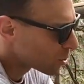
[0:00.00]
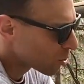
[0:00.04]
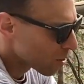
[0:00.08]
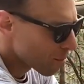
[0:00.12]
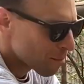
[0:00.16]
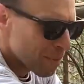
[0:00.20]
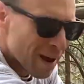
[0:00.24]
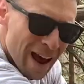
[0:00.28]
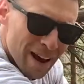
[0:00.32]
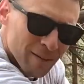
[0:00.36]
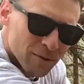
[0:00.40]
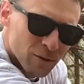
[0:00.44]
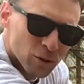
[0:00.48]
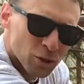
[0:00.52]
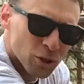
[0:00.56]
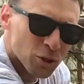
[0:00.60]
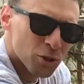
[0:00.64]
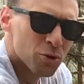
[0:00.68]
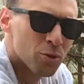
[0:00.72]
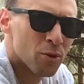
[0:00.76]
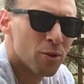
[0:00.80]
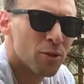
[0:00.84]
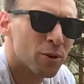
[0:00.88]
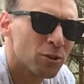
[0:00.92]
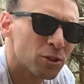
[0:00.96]
the baffles are
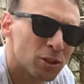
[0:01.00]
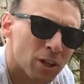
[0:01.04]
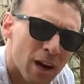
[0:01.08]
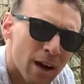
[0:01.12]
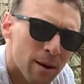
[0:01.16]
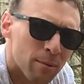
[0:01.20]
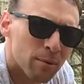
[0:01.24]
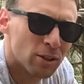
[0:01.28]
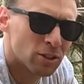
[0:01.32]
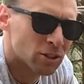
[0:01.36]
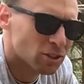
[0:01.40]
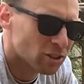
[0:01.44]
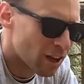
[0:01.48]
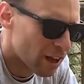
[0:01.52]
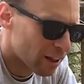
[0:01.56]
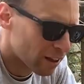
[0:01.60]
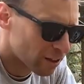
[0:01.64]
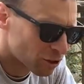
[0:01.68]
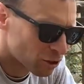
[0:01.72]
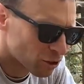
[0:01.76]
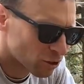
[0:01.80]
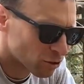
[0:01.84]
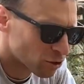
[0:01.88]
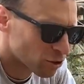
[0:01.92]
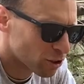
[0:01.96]
doing their job, and the
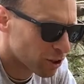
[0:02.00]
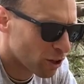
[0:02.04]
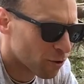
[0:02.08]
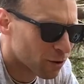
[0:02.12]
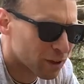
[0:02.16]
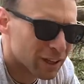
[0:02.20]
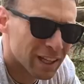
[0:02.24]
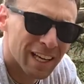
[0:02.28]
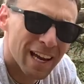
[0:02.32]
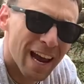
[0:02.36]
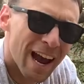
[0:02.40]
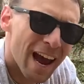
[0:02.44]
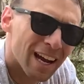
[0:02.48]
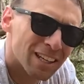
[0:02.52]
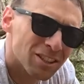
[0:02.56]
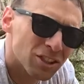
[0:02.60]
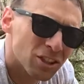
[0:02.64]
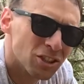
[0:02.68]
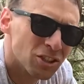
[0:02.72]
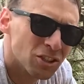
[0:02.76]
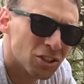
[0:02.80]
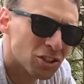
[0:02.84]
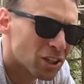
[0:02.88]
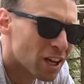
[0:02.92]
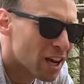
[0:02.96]
silencer slowing the
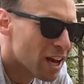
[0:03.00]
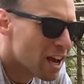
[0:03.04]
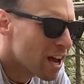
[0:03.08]
gases,